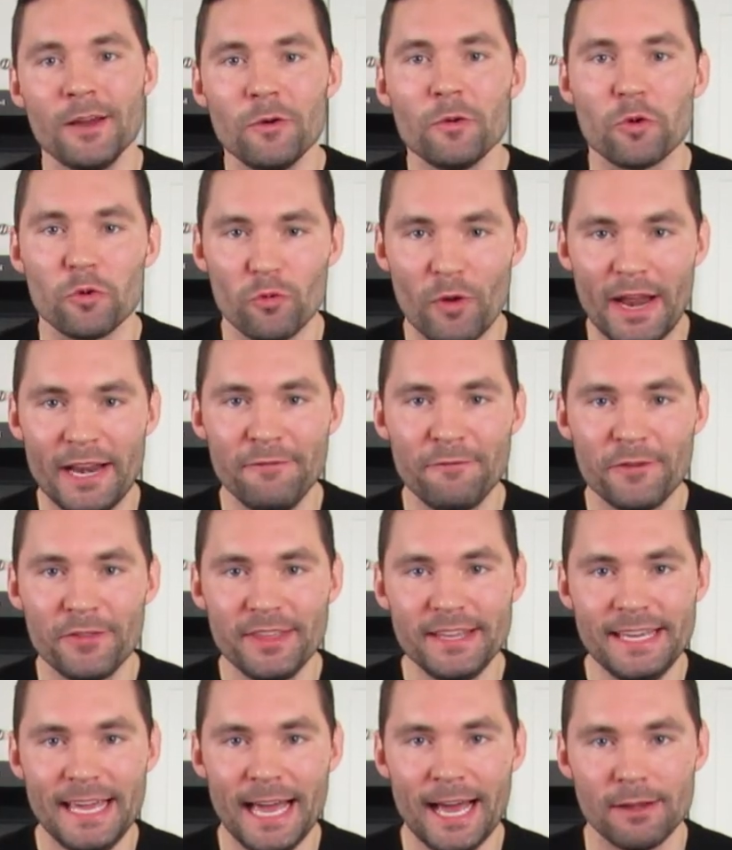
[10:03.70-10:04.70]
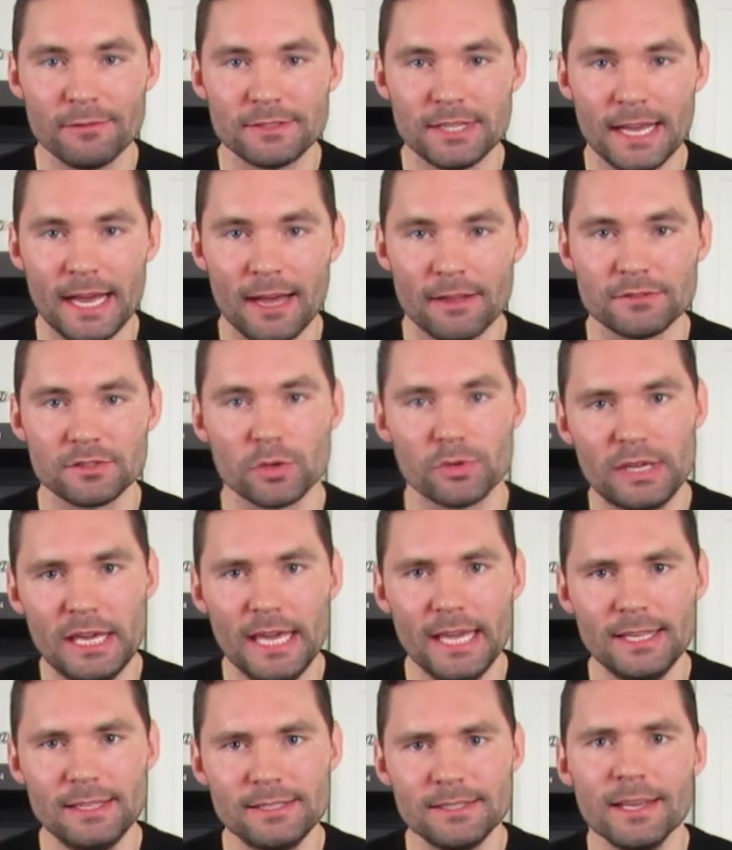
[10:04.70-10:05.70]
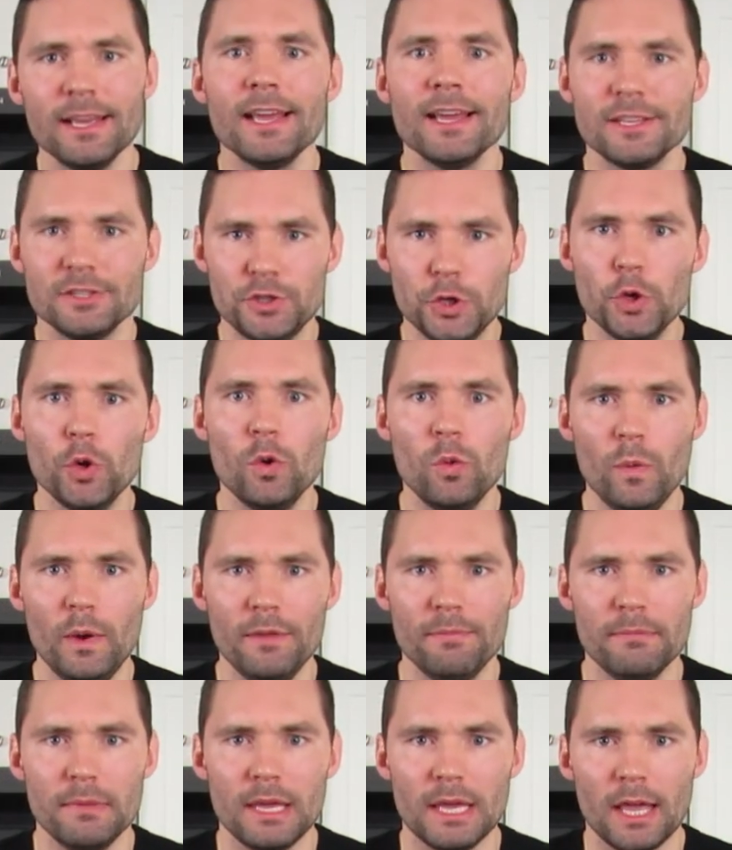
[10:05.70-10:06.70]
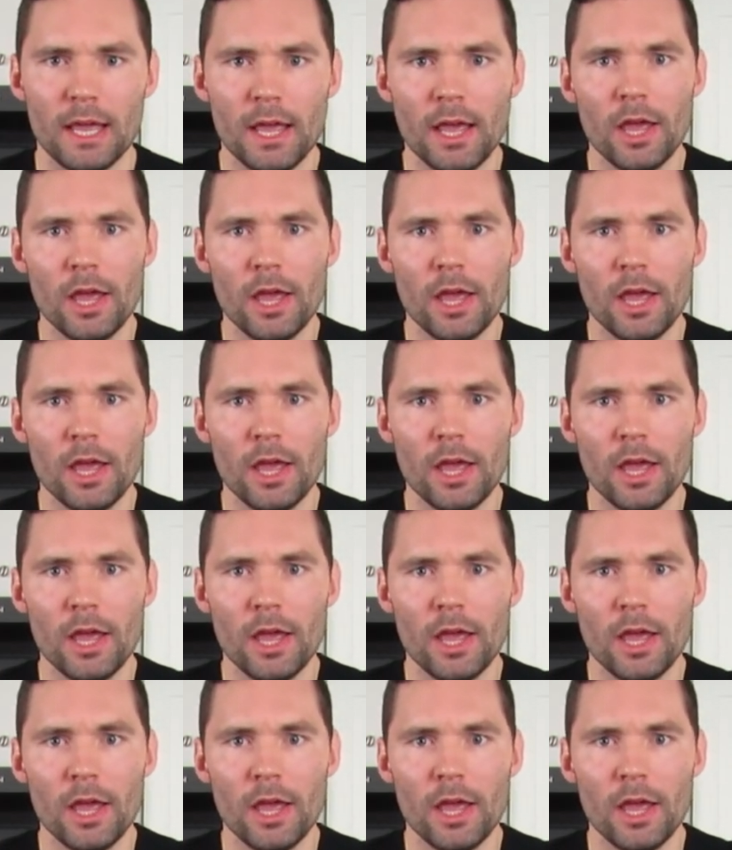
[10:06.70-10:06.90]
We're ready for the countdown. So kids, do it with me.